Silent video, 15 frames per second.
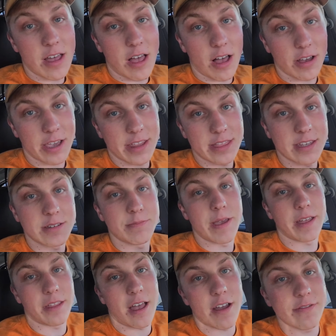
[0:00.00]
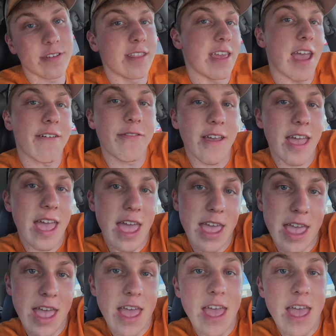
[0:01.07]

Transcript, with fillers: I'll get this mailed off to the FAA,